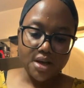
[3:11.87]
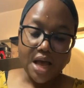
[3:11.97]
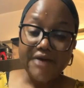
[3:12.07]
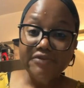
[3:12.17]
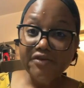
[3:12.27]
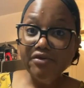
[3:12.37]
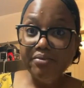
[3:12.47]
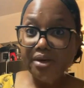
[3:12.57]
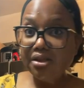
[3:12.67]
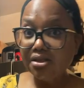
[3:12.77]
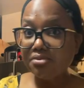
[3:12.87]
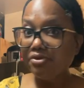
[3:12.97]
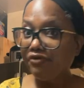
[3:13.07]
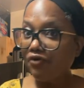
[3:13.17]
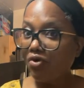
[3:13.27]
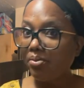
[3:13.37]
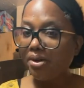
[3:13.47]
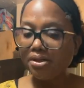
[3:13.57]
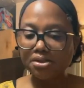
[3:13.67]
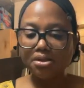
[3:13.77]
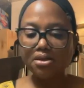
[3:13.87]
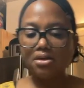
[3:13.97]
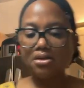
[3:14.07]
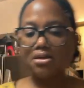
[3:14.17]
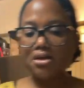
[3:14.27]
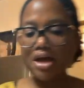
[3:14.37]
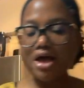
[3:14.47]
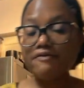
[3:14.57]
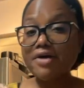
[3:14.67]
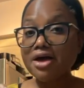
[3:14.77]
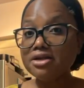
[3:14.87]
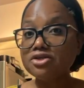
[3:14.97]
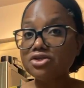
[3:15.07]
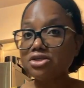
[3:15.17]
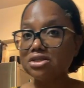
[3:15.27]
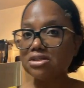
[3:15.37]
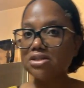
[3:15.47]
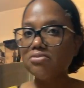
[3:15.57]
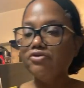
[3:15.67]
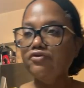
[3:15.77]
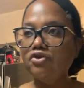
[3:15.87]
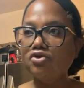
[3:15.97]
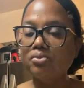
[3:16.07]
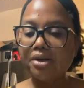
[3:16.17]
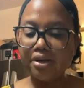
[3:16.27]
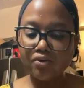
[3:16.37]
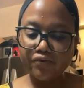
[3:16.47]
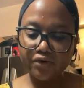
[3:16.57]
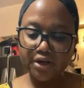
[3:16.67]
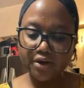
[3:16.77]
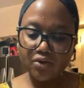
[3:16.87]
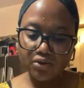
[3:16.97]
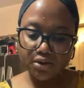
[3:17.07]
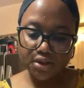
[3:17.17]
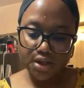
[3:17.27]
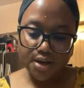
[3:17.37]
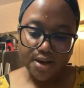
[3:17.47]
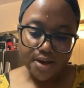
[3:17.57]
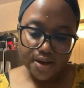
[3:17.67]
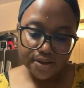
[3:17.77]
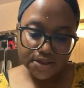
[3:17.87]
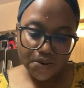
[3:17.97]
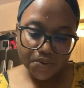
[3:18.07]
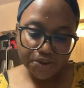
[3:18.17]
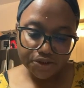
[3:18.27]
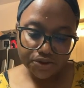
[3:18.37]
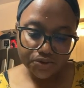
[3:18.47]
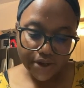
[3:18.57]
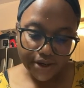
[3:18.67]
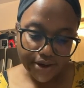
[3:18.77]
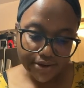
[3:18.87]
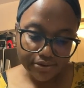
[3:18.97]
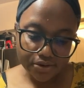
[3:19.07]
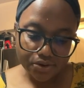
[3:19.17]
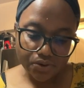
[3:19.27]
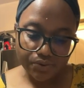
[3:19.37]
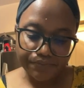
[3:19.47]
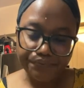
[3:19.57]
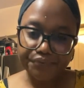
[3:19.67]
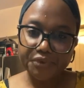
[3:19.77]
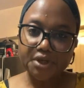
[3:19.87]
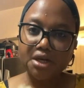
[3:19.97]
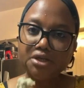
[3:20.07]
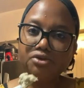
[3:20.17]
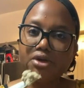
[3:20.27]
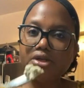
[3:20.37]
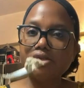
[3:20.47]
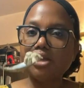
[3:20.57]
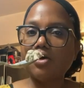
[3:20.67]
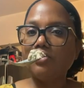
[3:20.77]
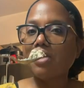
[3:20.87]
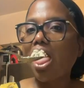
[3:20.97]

I've never made this before, but I have added chia seed before to my overnight oat because I wanted to try it out. So let's try this out.